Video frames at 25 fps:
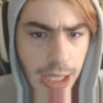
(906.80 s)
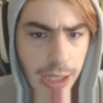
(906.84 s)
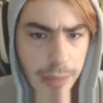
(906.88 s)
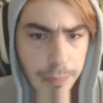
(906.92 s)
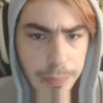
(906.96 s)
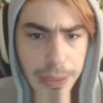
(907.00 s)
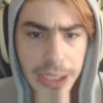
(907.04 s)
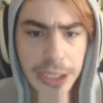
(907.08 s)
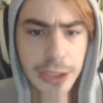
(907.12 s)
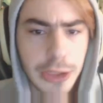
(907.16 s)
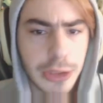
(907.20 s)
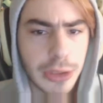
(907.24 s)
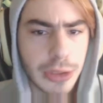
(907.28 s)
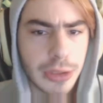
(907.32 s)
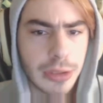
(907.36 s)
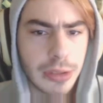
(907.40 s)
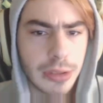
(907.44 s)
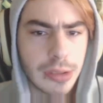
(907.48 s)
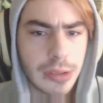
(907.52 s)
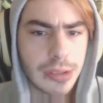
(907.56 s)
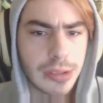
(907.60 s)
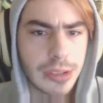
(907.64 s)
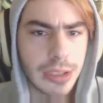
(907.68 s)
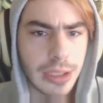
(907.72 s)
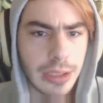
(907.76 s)

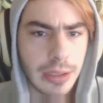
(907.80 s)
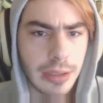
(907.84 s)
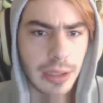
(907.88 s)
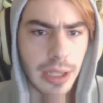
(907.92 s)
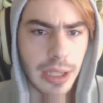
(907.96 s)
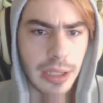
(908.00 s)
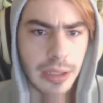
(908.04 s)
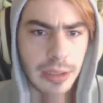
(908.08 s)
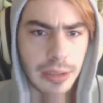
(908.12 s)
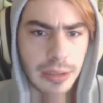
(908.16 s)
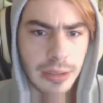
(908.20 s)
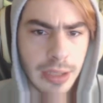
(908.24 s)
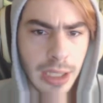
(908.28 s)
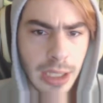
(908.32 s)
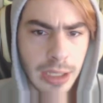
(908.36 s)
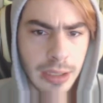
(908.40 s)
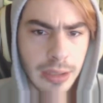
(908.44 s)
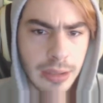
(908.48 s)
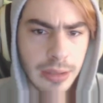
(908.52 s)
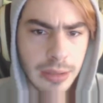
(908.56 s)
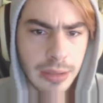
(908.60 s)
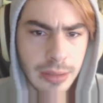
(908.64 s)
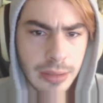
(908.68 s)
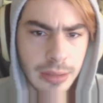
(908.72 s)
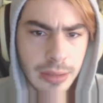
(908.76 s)
pictures
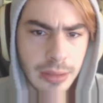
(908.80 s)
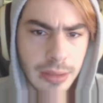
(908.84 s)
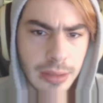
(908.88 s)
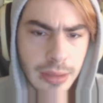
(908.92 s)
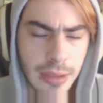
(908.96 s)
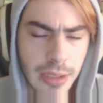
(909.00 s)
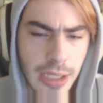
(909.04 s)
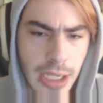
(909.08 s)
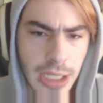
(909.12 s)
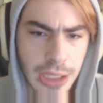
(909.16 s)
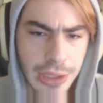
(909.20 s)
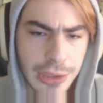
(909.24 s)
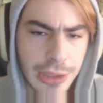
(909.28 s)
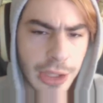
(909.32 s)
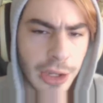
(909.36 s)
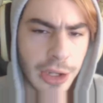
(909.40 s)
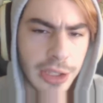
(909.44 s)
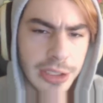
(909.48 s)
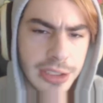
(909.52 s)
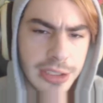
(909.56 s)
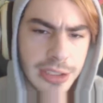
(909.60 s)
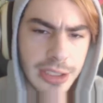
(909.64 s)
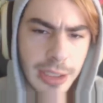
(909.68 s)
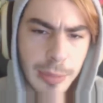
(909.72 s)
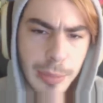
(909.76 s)
and
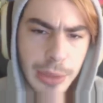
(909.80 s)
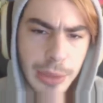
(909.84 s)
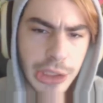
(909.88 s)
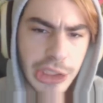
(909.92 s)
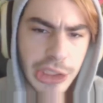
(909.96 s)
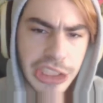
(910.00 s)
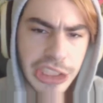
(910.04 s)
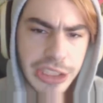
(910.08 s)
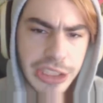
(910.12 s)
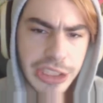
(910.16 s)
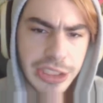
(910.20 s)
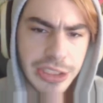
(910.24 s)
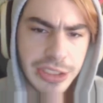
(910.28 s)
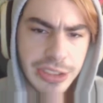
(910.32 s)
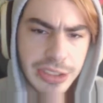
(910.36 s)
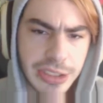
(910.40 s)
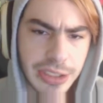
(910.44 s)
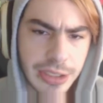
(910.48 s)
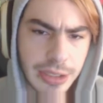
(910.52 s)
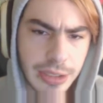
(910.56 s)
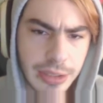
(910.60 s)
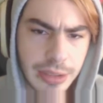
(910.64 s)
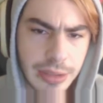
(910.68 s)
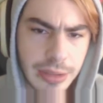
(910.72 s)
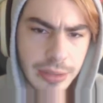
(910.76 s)
thoughts, images,
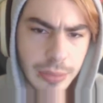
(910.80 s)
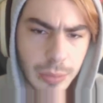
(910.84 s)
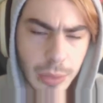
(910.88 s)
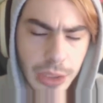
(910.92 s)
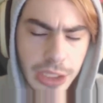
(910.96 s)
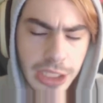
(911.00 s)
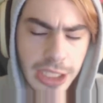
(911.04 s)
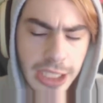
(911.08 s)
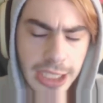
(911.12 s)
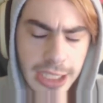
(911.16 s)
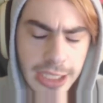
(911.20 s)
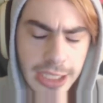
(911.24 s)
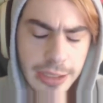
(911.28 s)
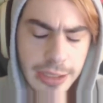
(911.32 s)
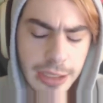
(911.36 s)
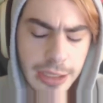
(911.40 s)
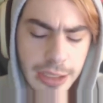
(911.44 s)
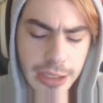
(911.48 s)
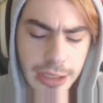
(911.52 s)
and whatnot,